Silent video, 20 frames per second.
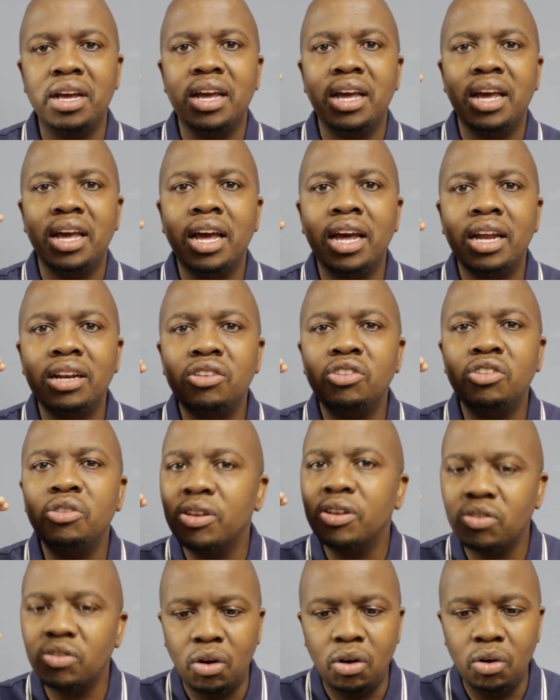and you
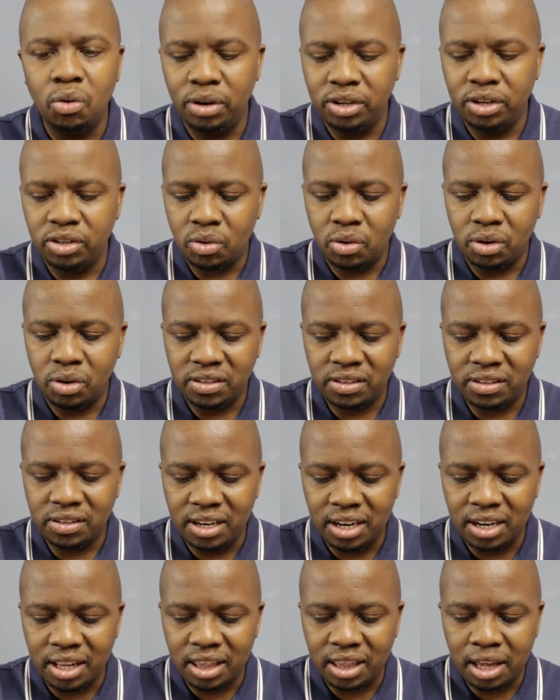must always
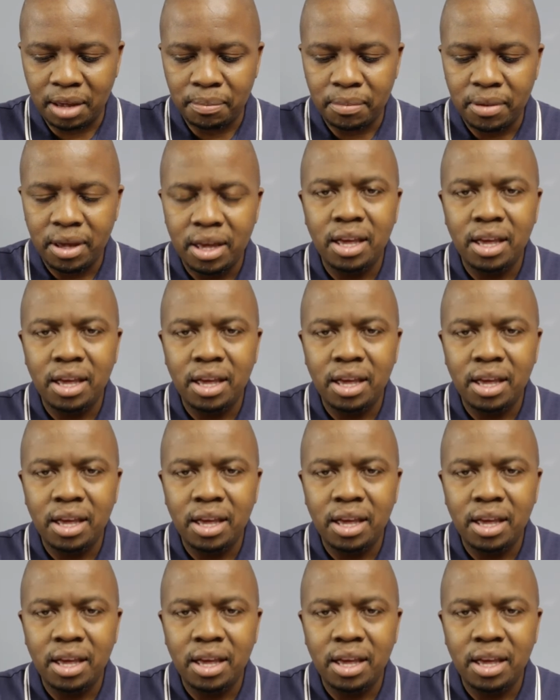consider them.